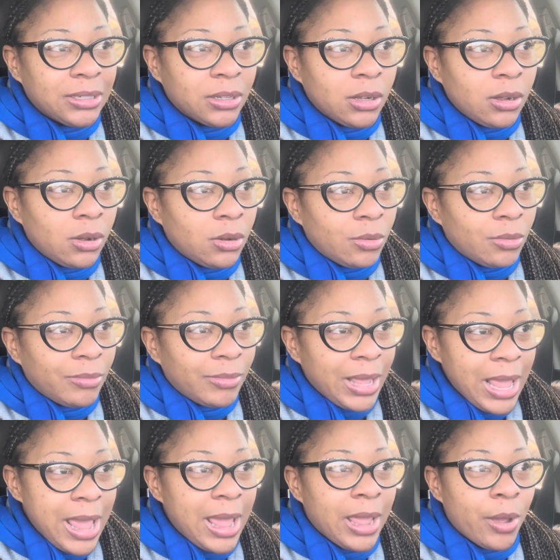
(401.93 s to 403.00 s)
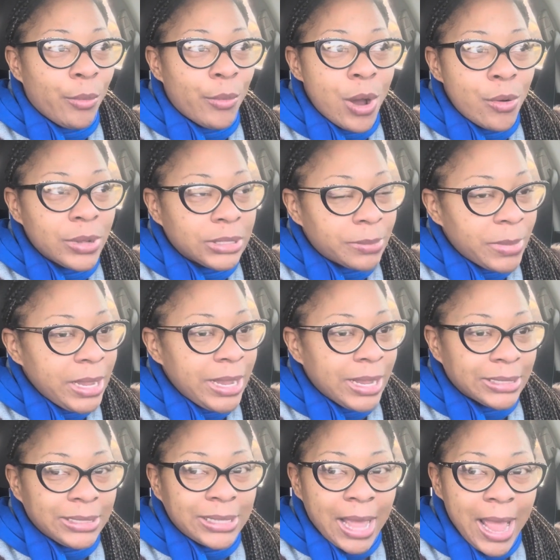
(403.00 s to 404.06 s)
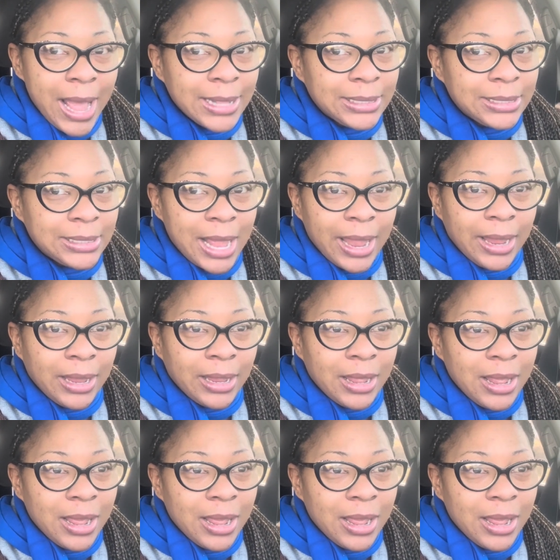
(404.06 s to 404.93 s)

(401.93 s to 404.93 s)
oh man, woe is me, a sad state,